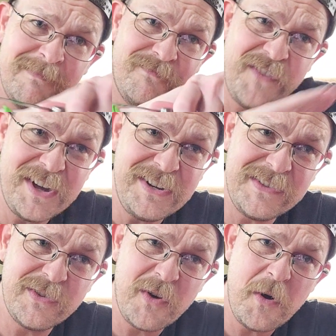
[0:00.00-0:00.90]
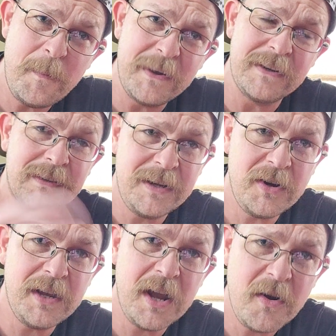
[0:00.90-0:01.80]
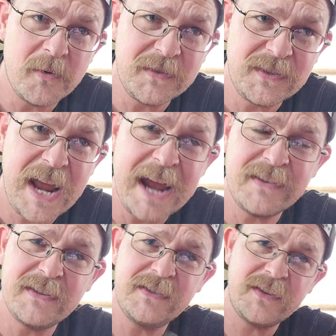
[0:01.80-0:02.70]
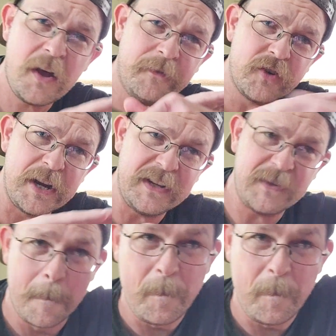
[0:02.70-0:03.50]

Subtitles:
Funyuns are opened. Here you go. Snacks and soft drinks.